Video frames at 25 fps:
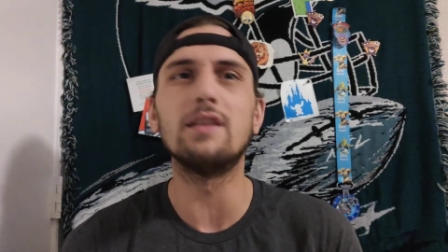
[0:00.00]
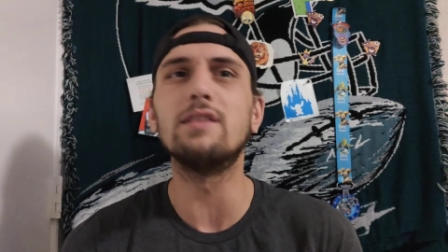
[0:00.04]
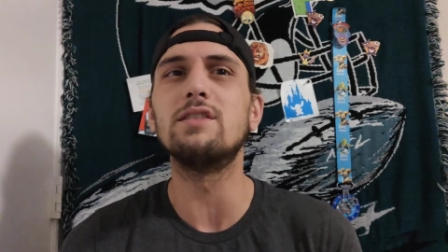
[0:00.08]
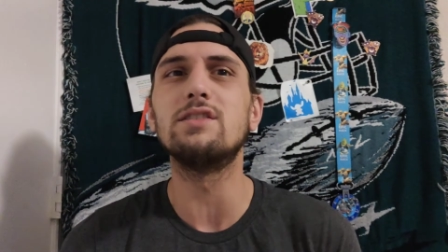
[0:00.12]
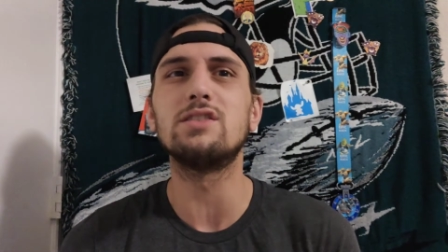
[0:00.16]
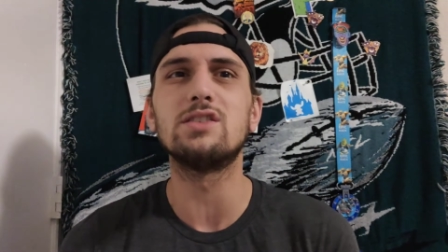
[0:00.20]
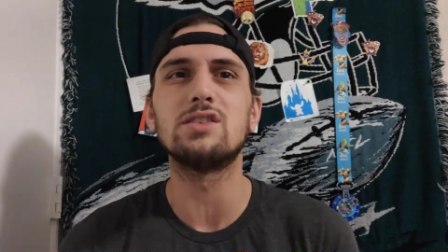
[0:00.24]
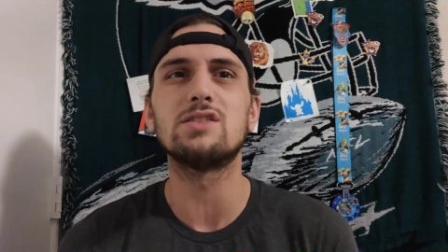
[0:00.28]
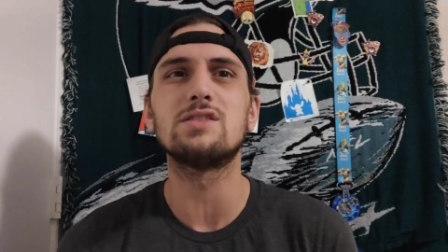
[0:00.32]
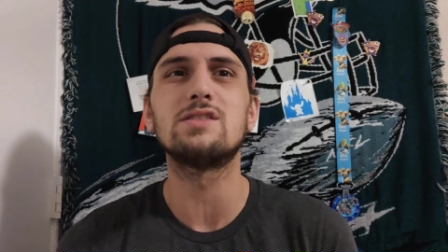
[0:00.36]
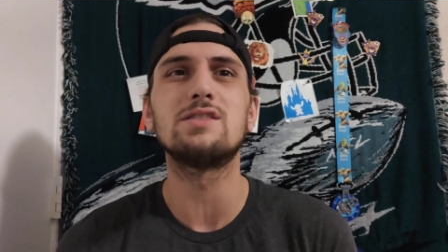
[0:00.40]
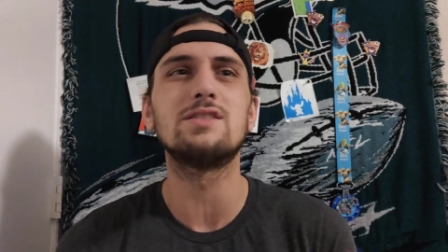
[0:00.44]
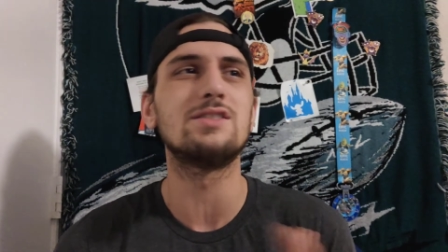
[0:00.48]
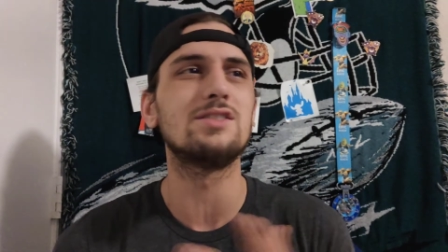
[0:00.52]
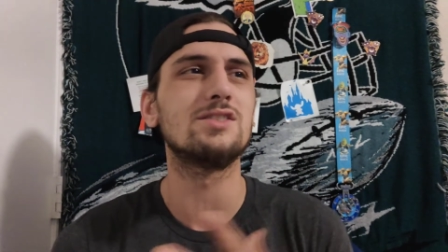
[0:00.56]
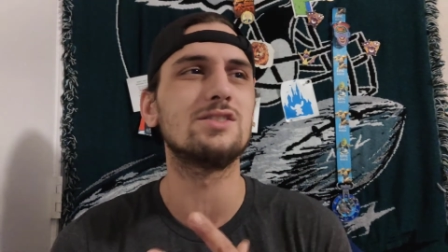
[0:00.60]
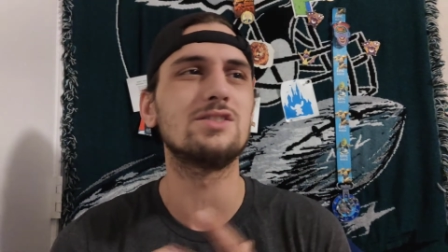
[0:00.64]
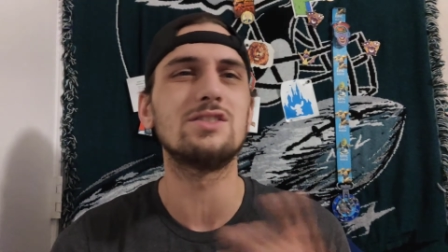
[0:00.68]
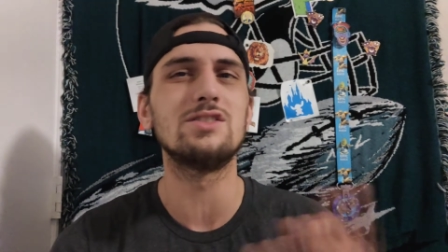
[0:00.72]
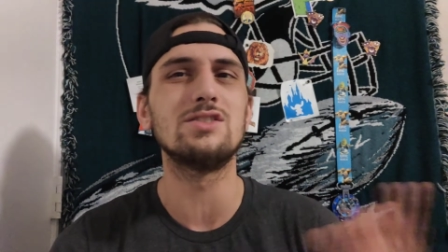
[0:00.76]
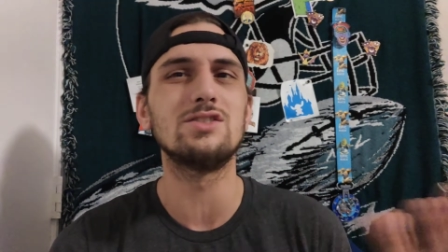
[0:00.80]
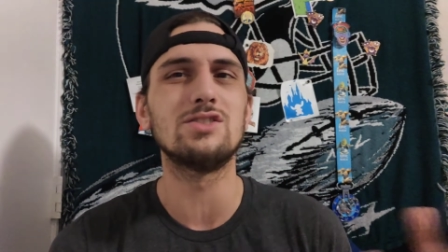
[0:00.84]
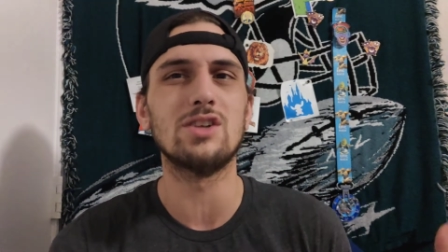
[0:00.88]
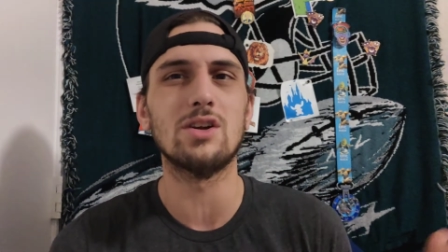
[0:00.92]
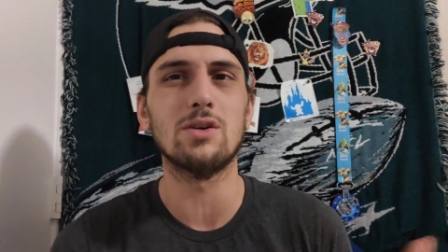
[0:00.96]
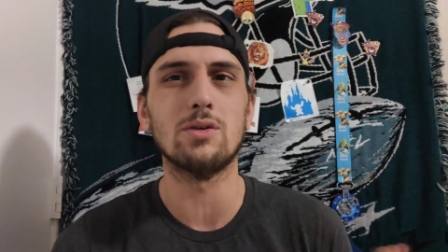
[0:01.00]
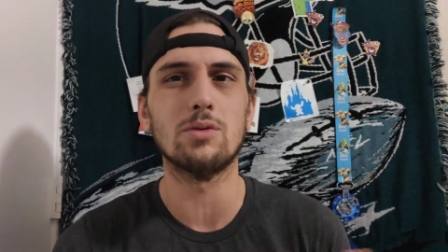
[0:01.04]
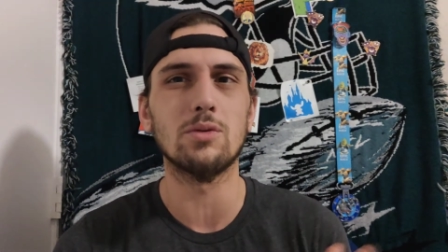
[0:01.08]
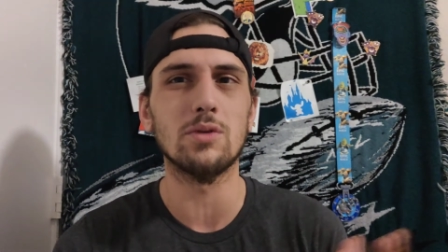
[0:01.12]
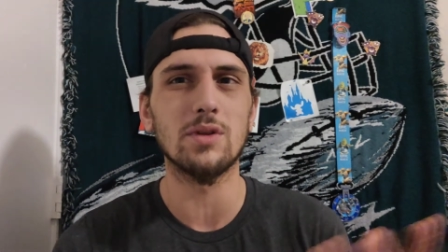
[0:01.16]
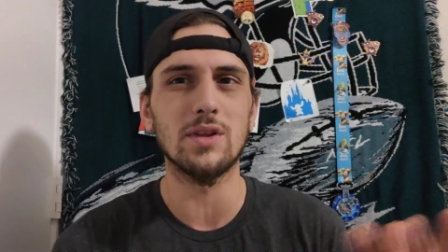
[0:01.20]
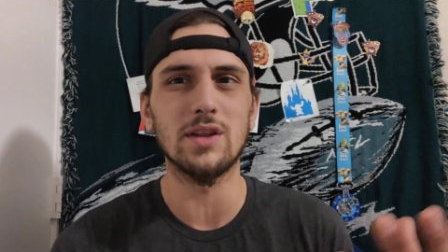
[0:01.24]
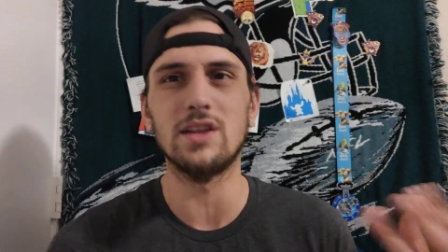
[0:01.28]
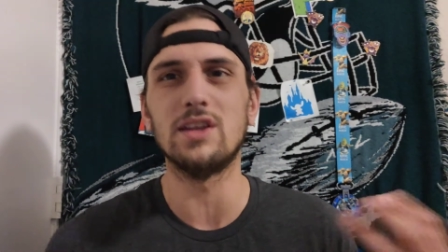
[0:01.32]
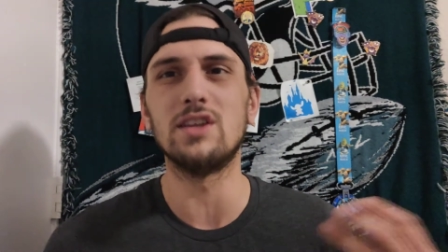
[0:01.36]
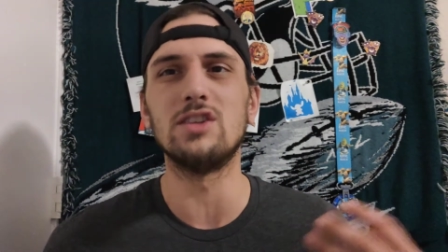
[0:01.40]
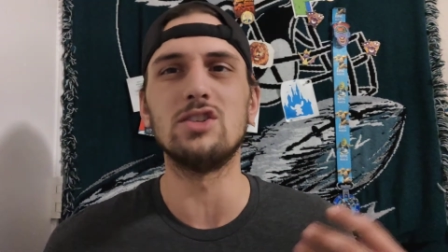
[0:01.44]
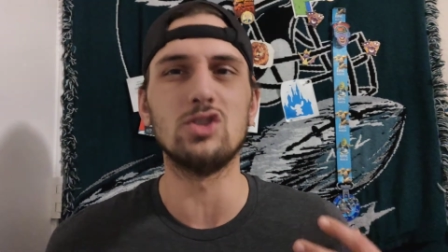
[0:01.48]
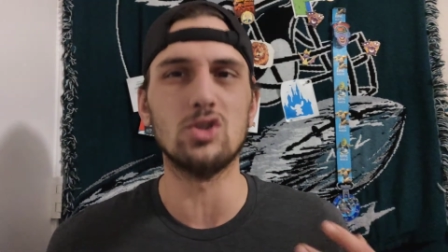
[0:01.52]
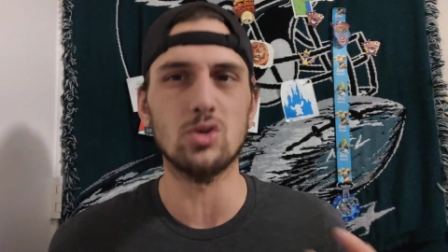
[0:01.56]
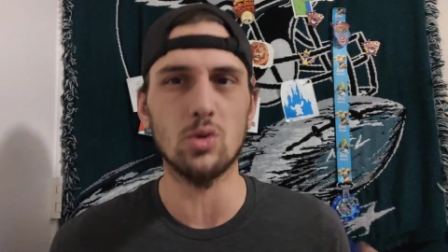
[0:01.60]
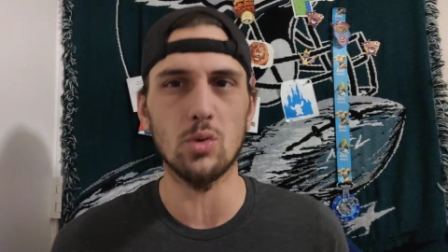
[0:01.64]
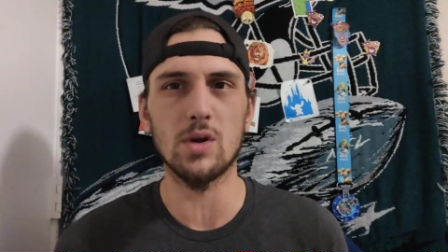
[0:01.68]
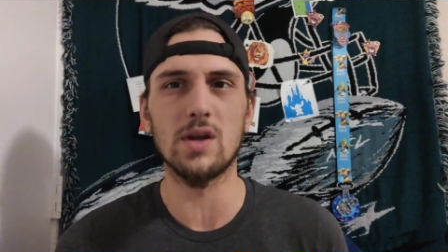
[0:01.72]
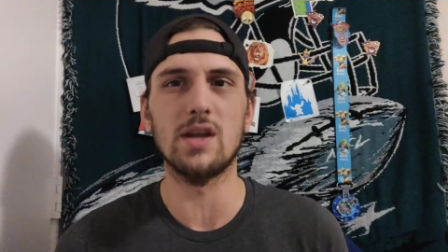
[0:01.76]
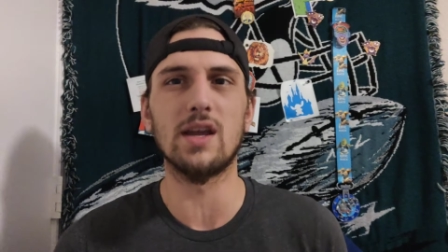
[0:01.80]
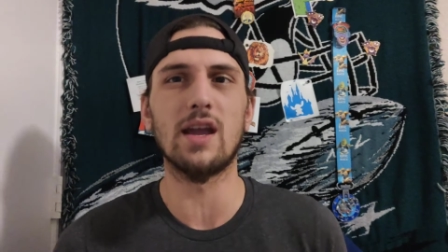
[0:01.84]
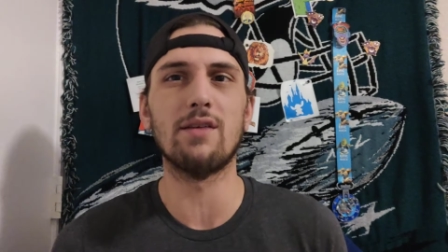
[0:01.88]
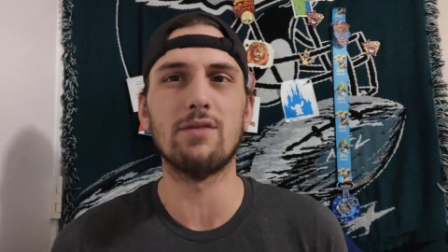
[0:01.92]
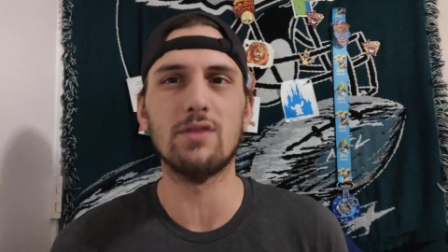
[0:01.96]
and just in generally
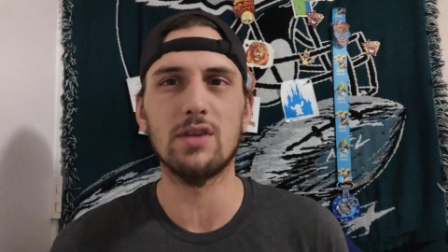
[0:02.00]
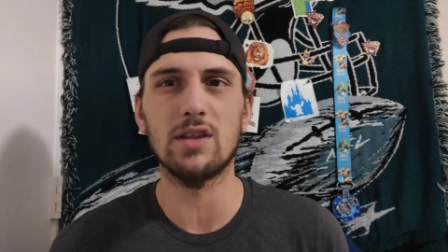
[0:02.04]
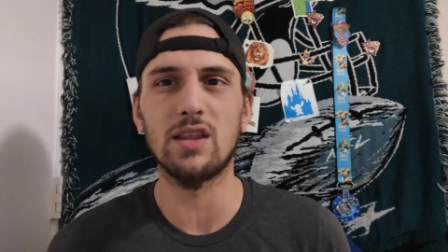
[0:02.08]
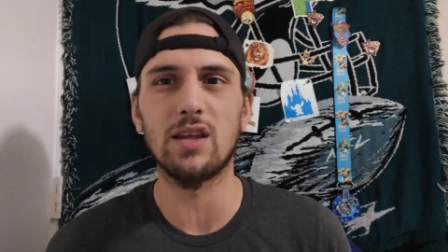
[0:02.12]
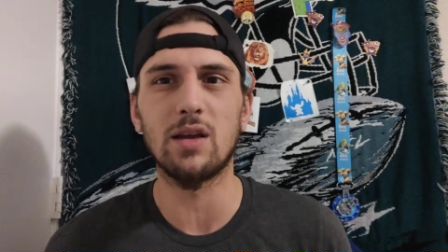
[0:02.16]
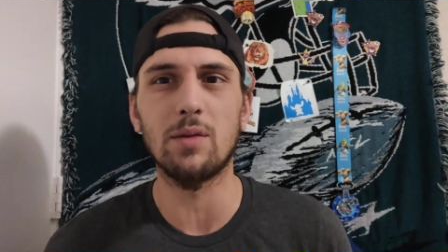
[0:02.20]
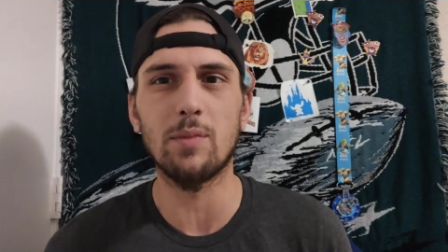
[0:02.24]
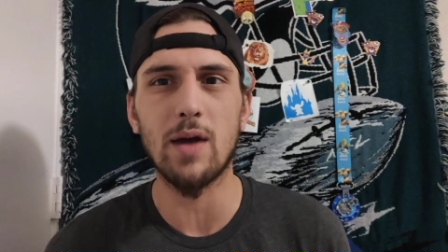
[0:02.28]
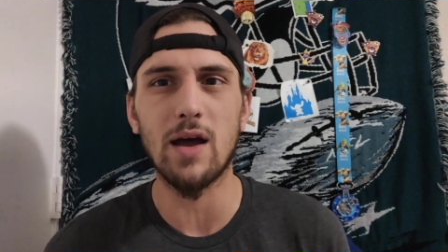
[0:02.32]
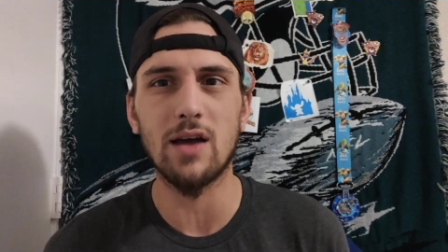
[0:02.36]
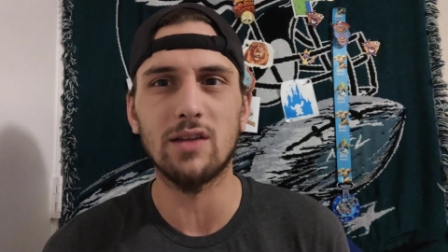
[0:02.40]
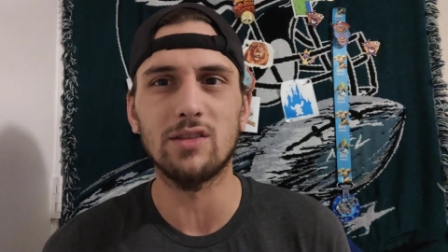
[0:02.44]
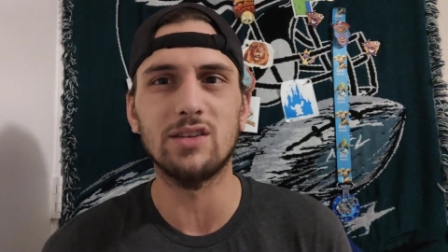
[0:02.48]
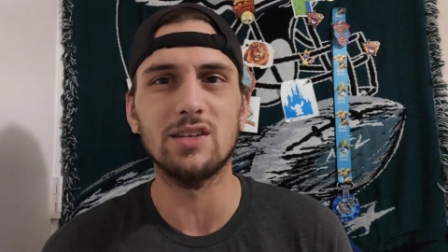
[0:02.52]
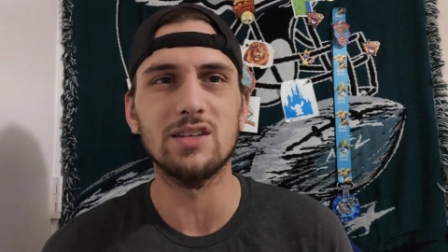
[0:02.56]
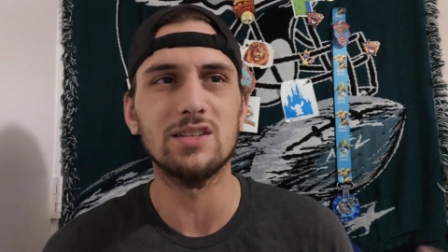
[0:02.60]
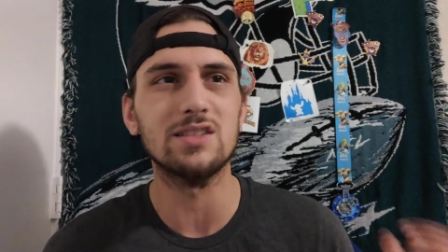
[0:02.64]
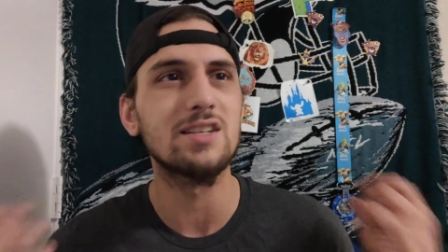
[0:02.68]
enjoying everything about